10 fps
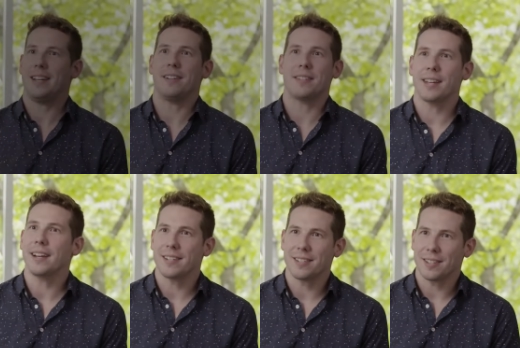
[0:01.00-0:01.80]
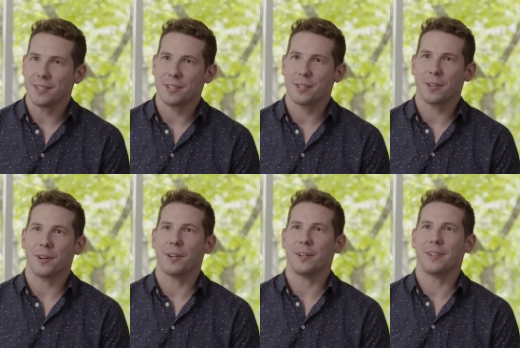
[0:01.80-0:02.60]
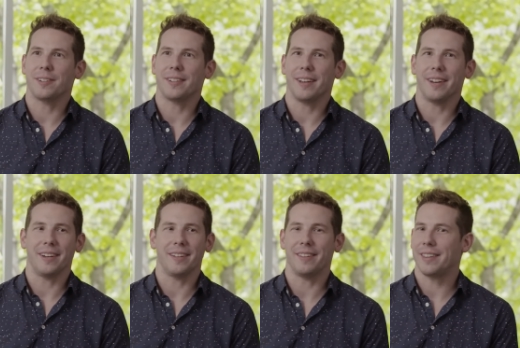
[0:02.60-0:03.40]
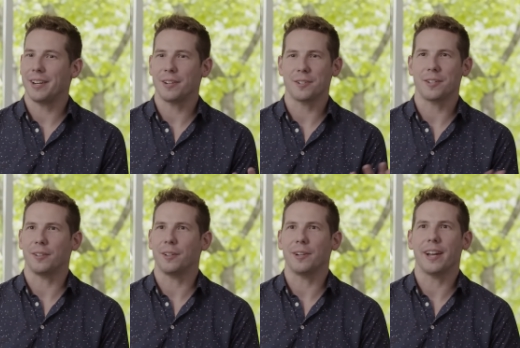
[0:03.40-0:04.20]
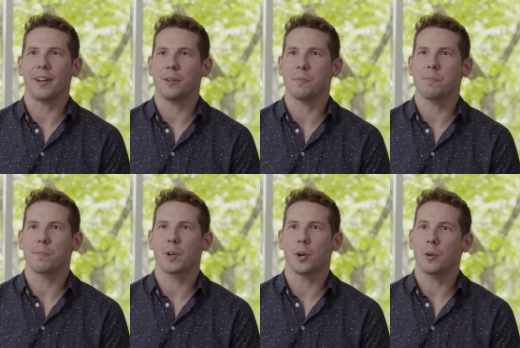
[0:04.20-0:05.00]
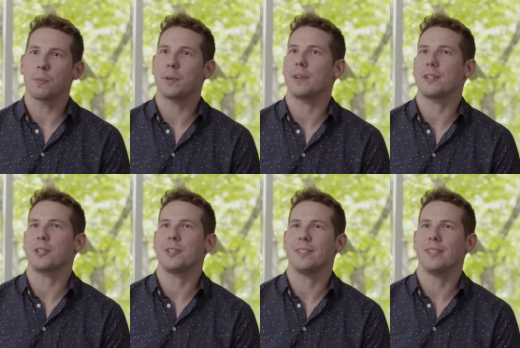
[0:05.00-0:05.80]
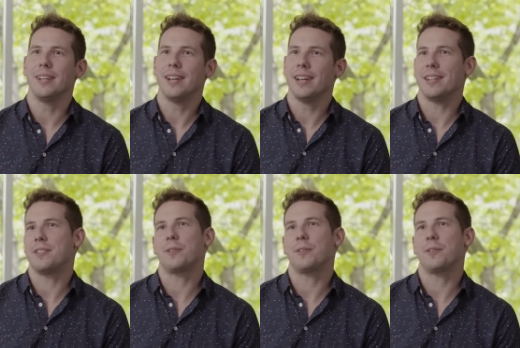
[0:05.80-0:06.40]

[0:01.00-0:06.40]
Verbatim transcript: data scientists aren't uh, there to learn how to go to production. And